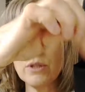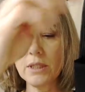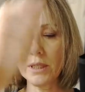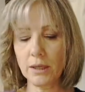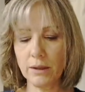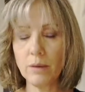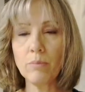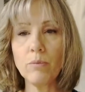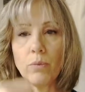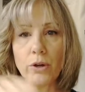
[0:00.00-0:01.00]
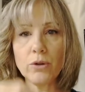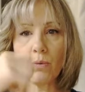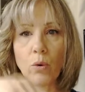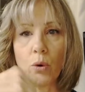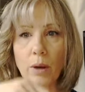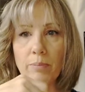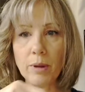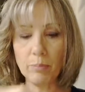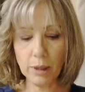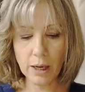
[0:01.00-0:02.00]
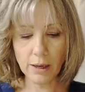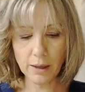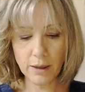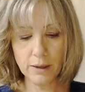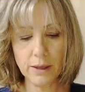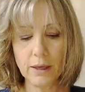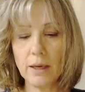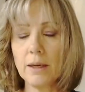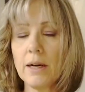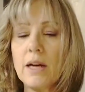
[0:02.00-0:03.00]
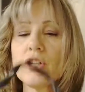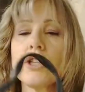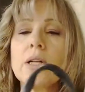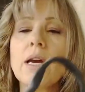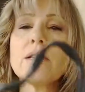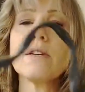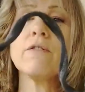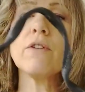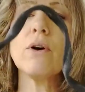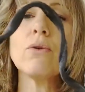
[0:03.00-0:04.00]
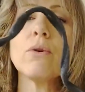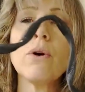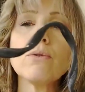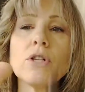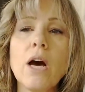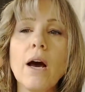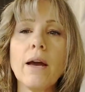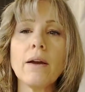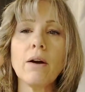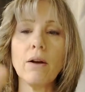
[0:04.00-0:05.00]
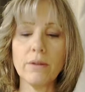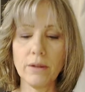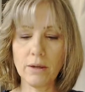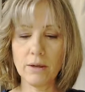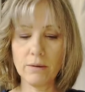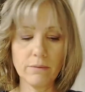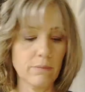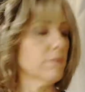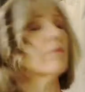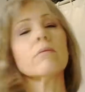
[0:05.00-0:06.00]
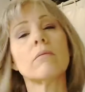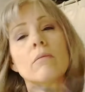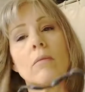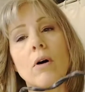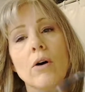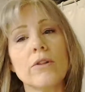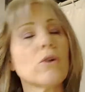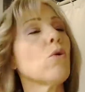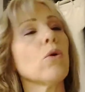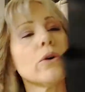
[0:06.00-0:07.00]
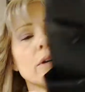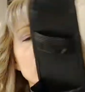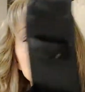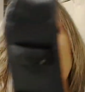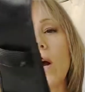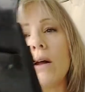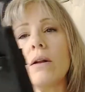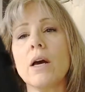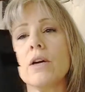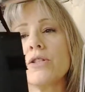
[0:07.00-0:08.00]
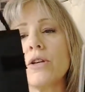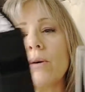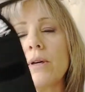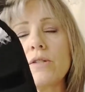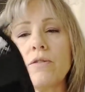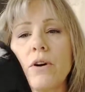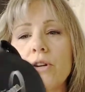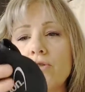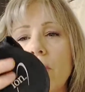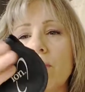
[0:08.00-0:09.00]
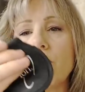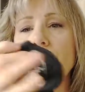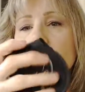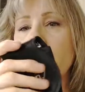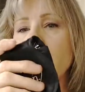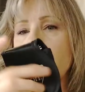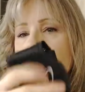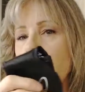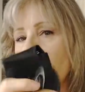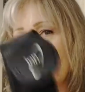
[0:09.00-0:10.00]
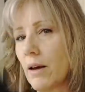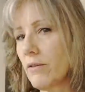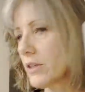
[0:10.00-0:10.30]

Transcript: stick the, where you roll up the plug. And it actually has a Velcro tie on the, on the cord as well. So it's very travel friendly. Love